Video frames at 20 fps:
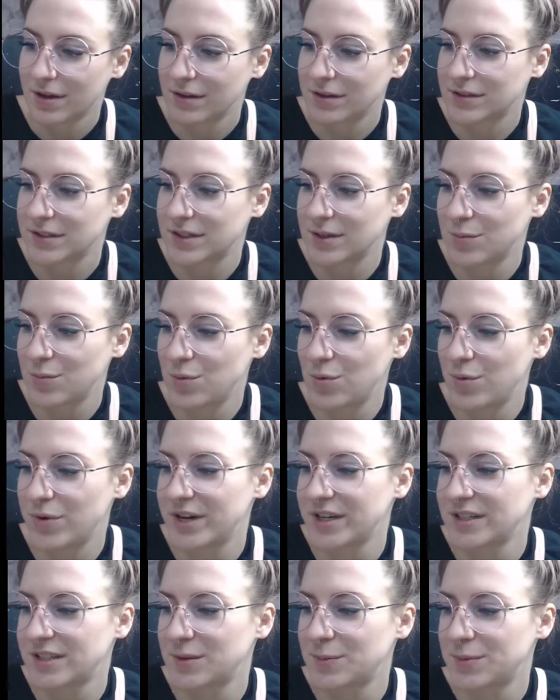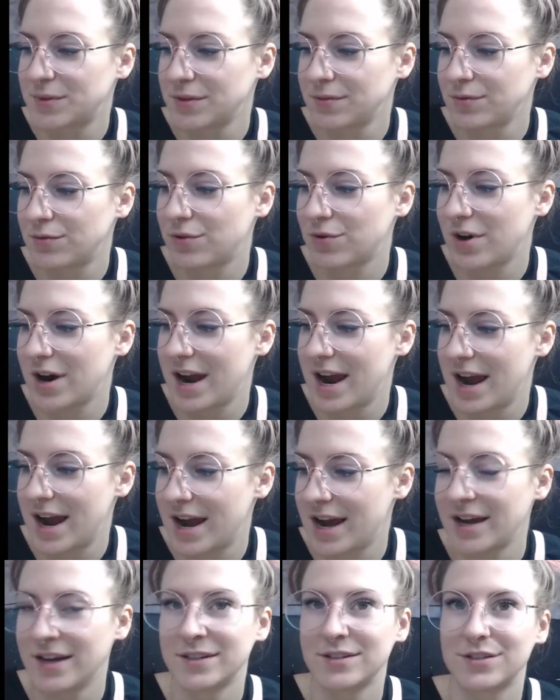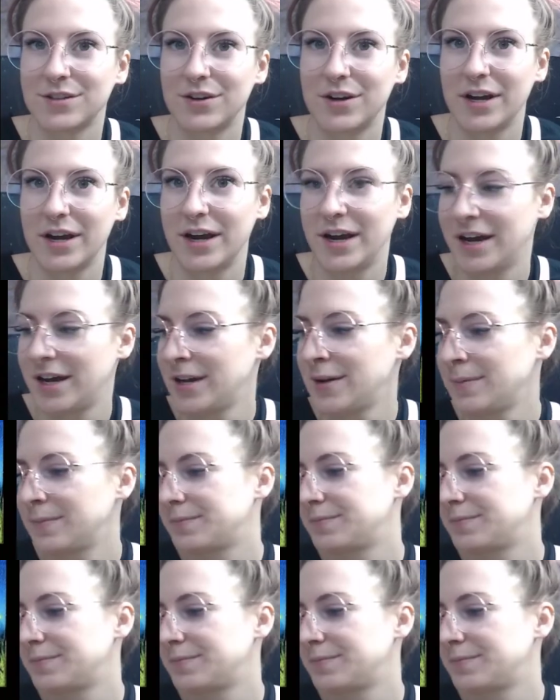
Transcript: some wisps of grass, okay?